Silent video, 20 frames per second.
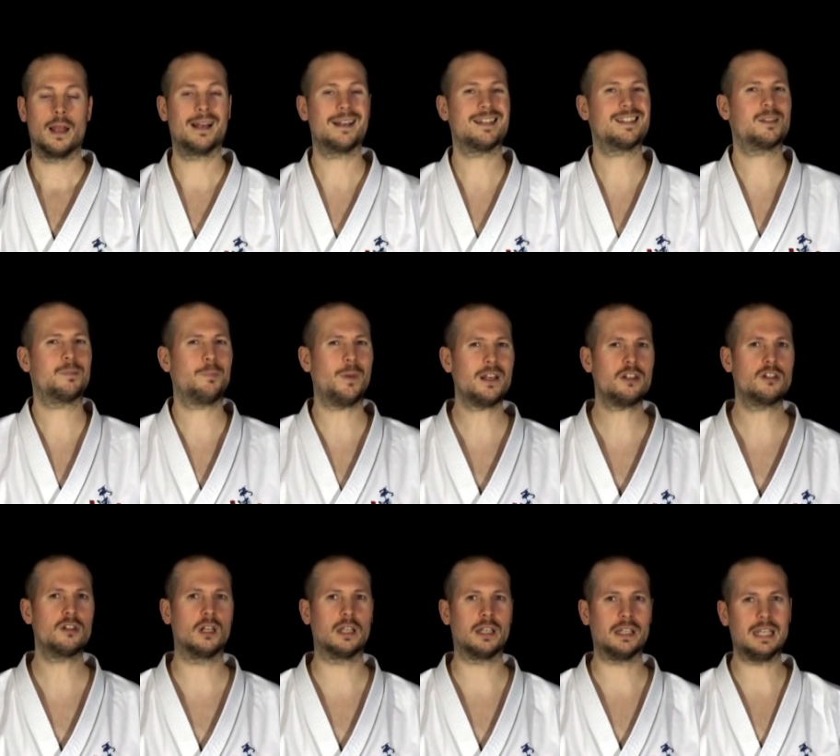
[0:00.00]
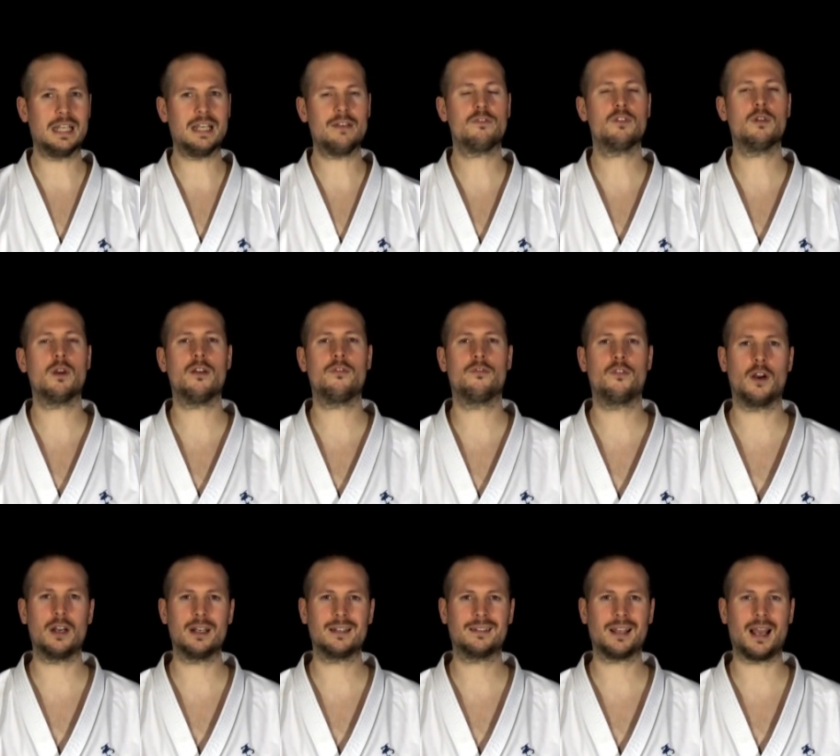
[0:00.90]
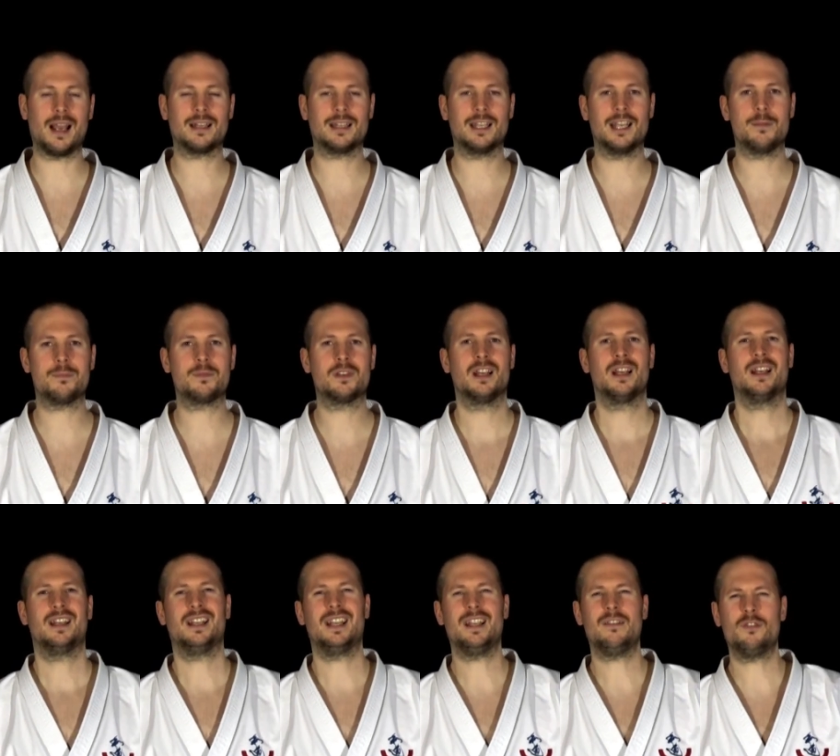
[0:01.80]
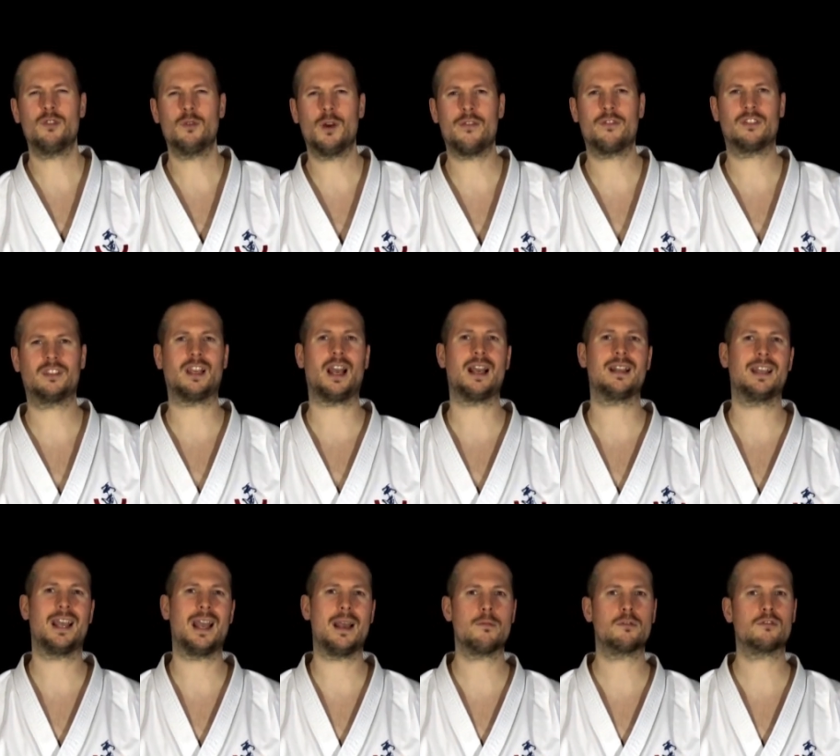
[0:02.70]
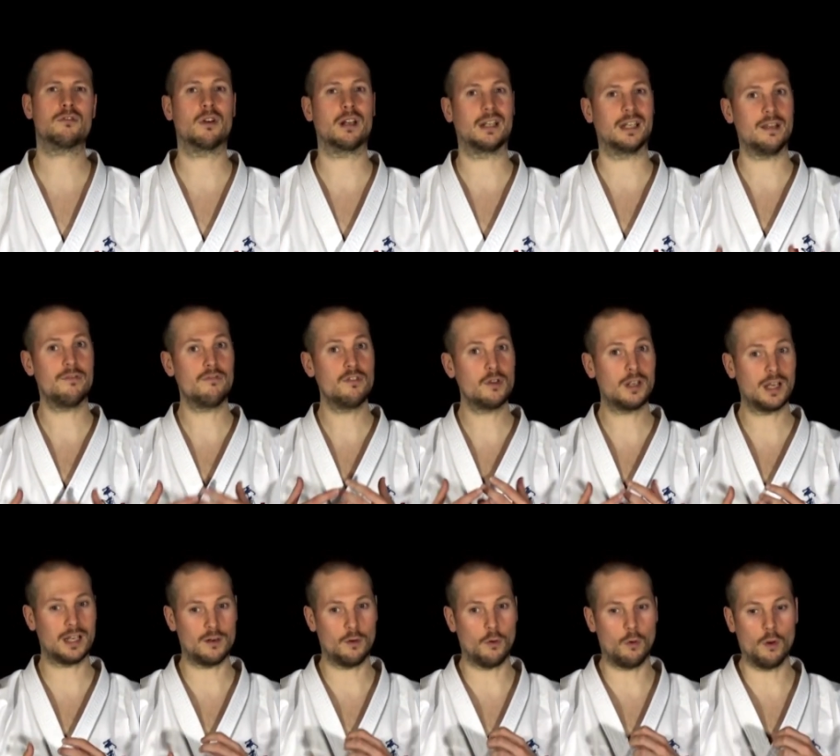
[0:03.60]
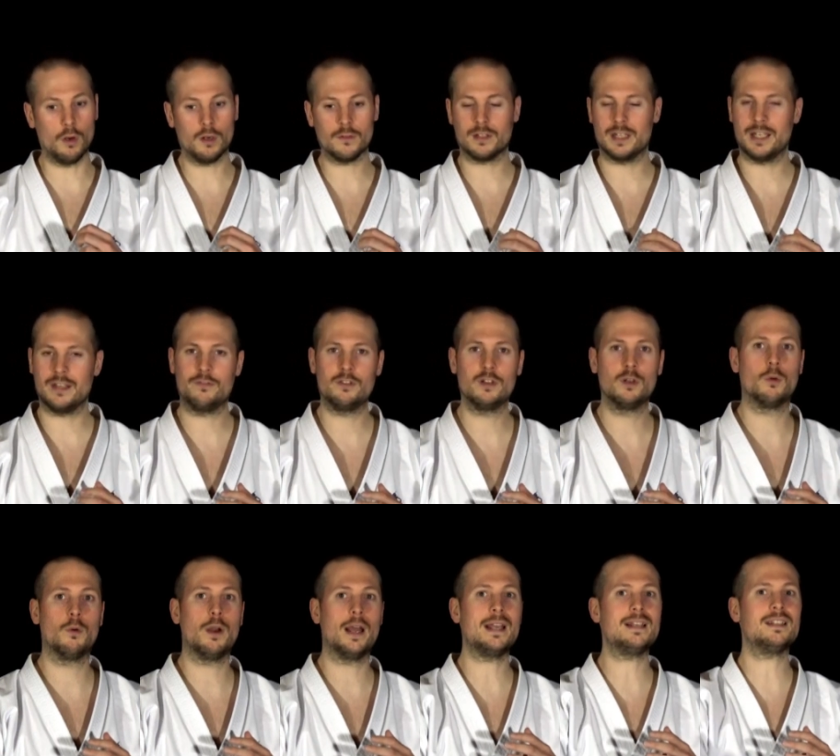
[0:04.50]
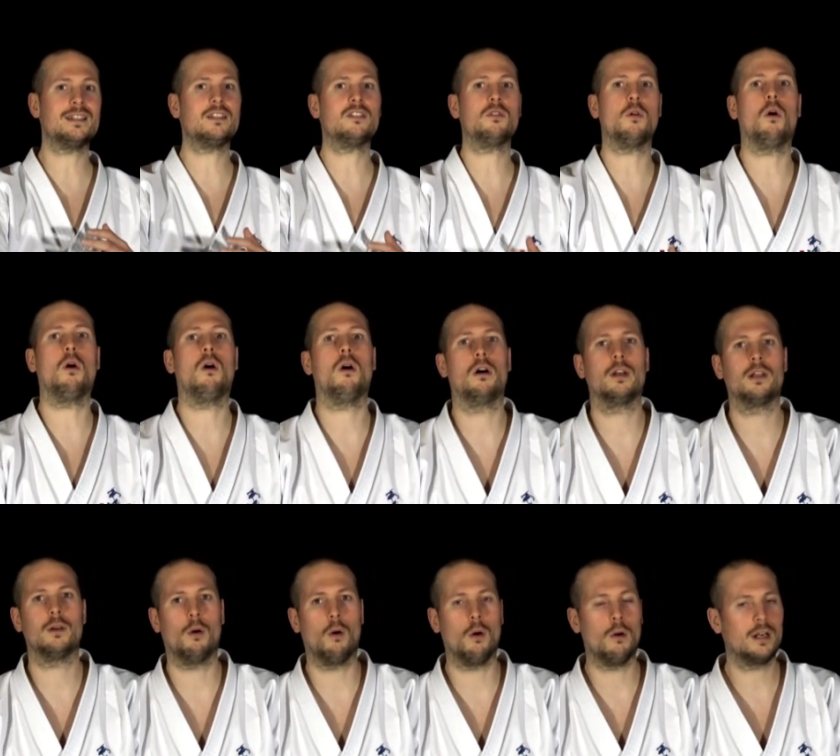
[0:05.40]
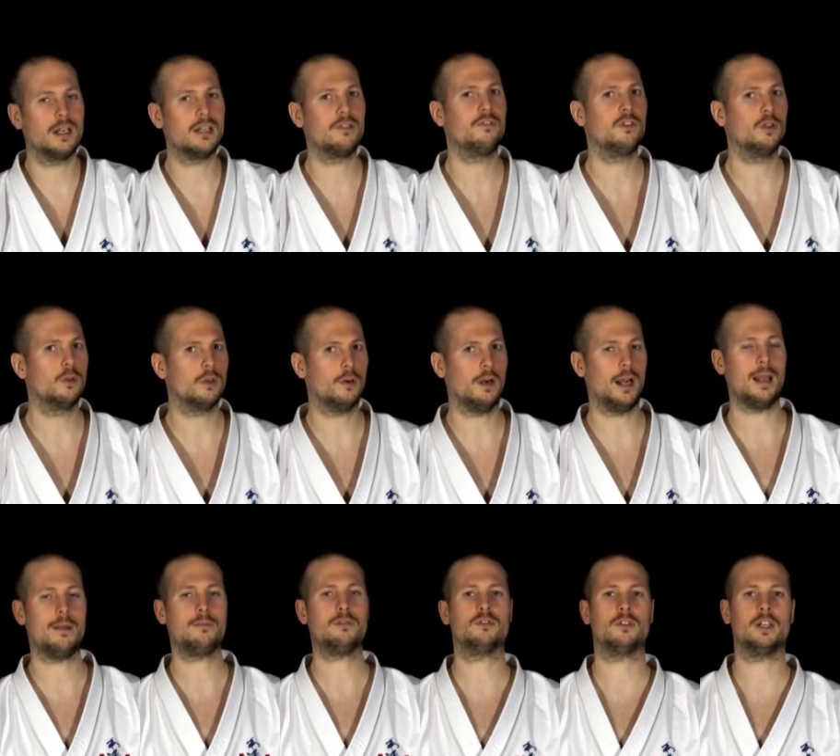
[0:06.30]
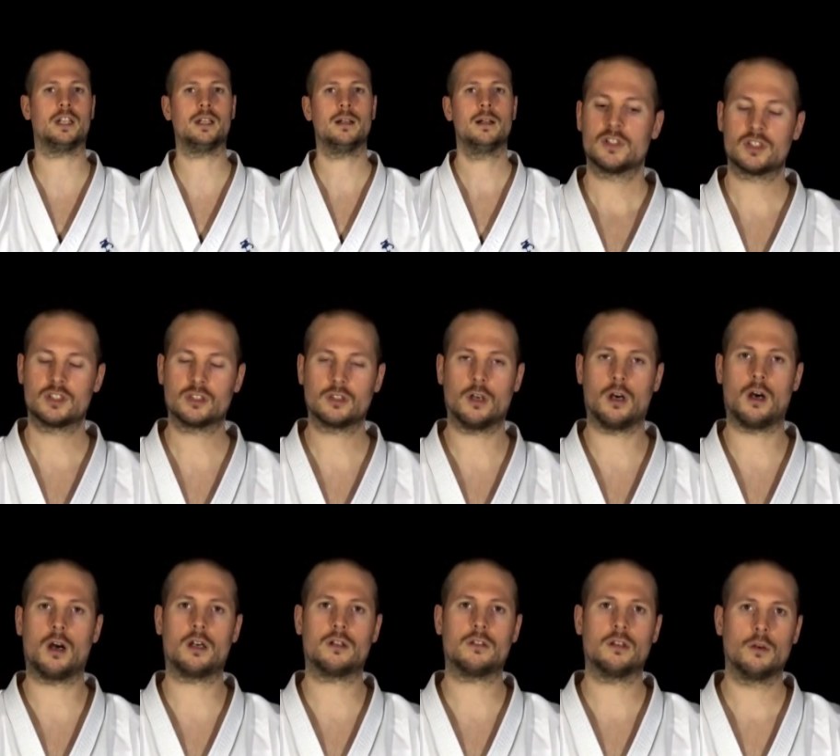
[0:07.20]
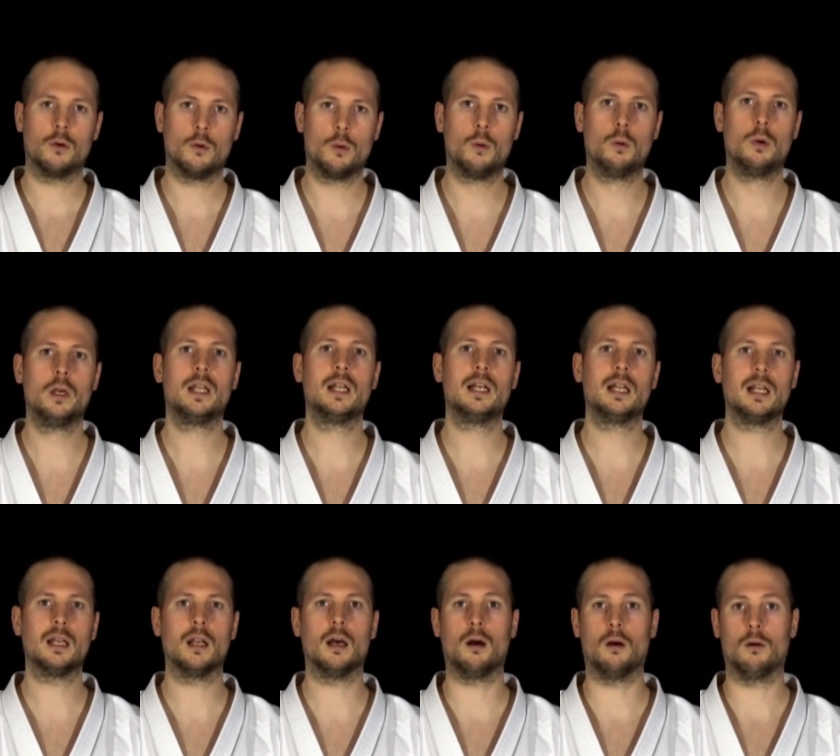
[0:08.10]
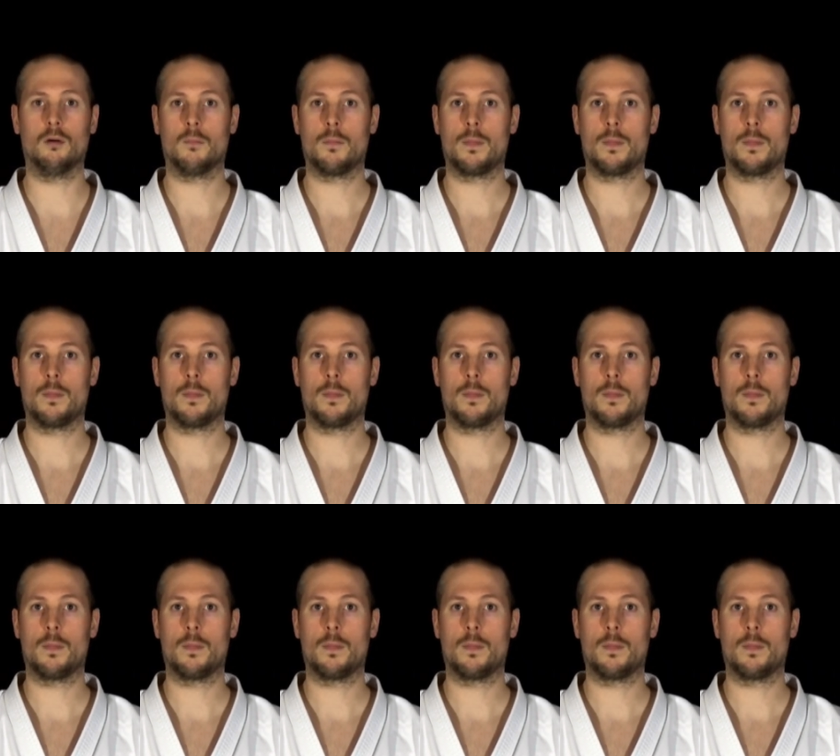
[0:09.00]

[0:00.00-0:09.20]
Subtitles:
And especially if you have very tight hips, if you have a tight hamstring, if you raise it, you already feel your hamstring, start really low.